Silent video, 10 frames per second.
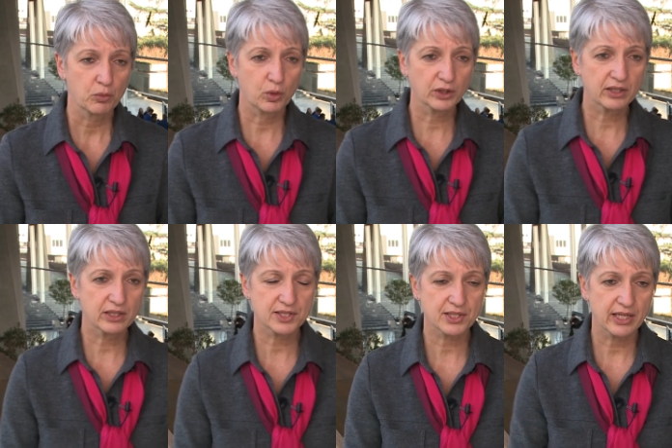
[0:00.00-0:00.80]
what
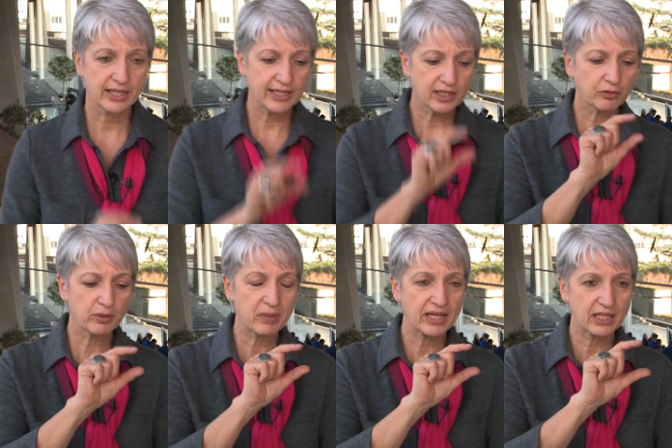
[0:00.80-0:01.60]
this
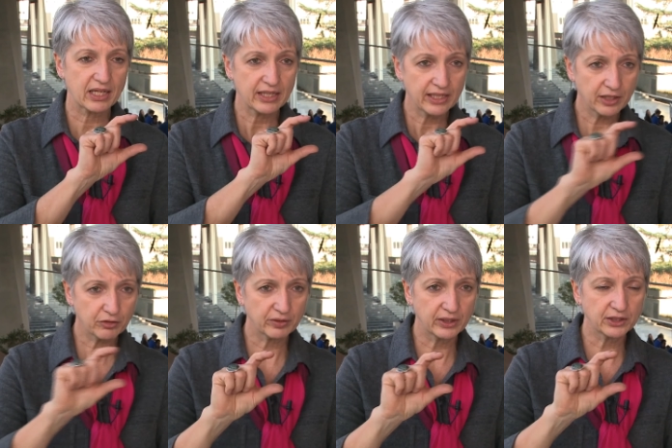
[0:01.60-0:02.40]
incremental
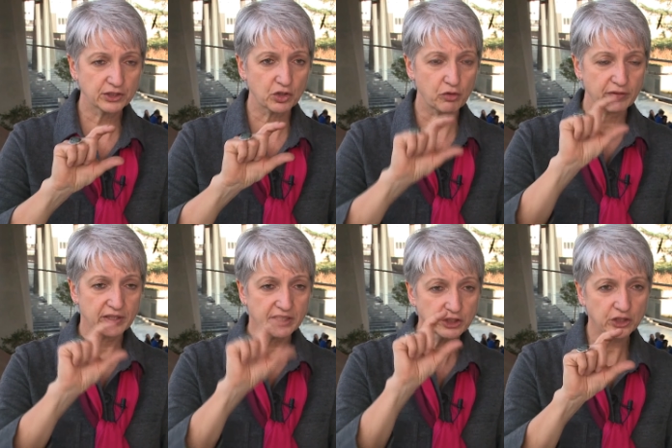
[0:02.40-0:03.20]
increase of
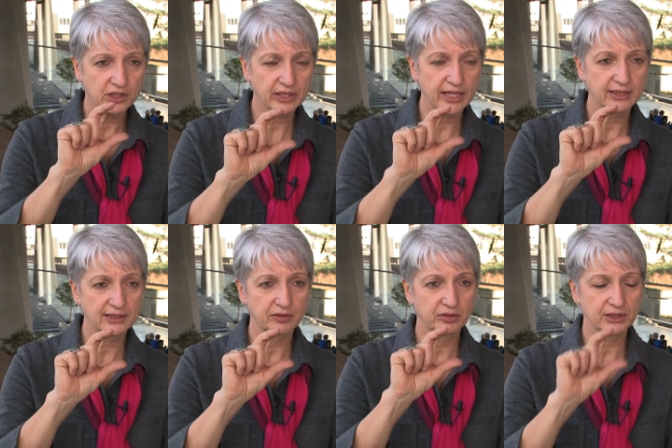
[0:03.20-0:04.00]
additional
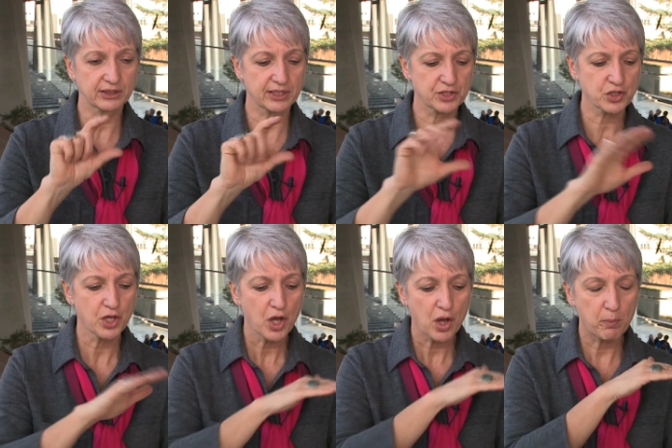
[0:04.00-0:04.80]
cancer risk is
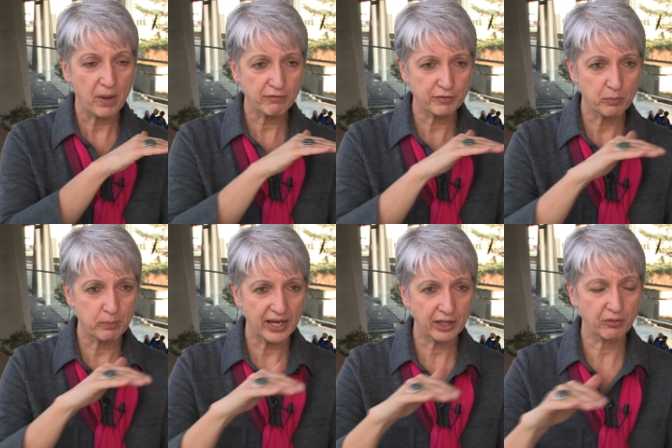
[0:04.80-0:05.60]
above the
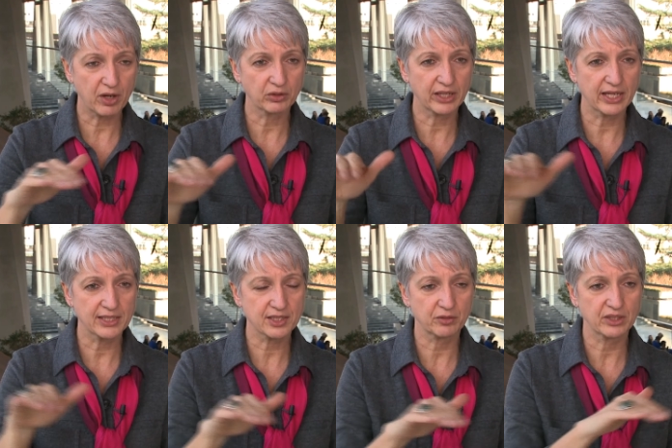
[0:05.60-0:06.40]
background
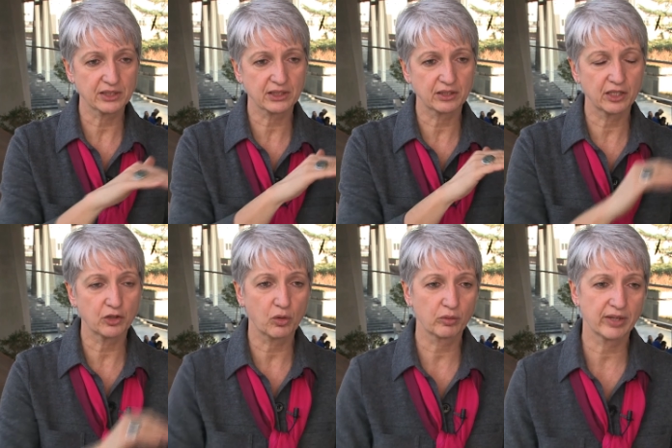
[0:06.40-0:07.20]
cancer risk that
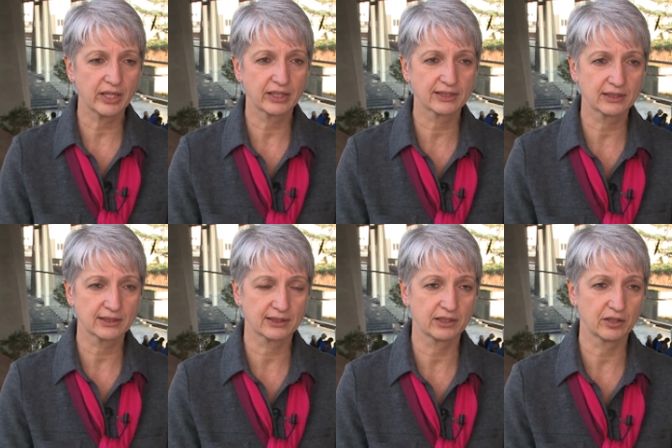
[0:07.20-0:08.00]
already
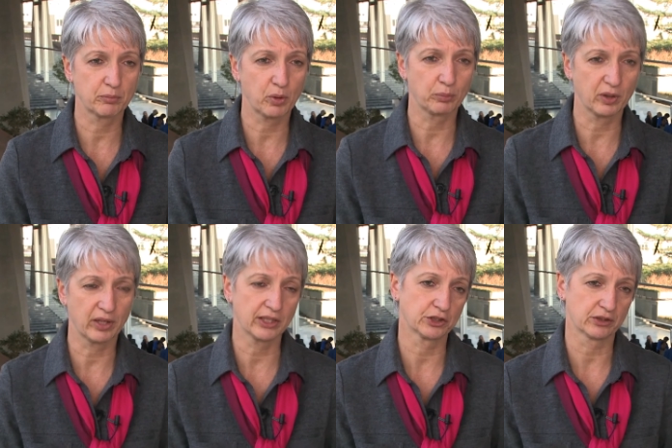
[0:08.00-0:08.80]
exists in the
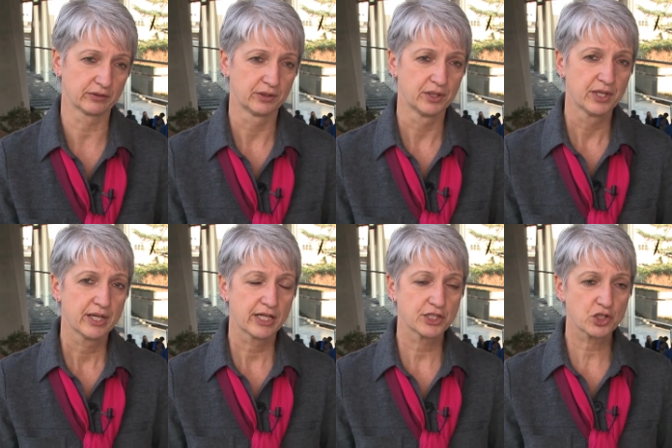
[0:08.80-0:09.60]
population.
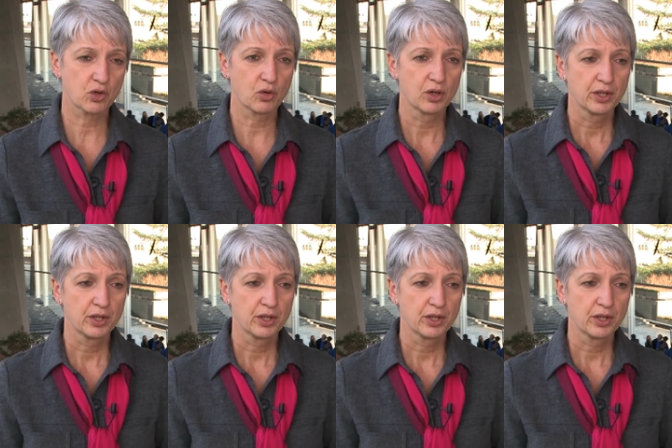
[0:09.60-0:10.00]
And so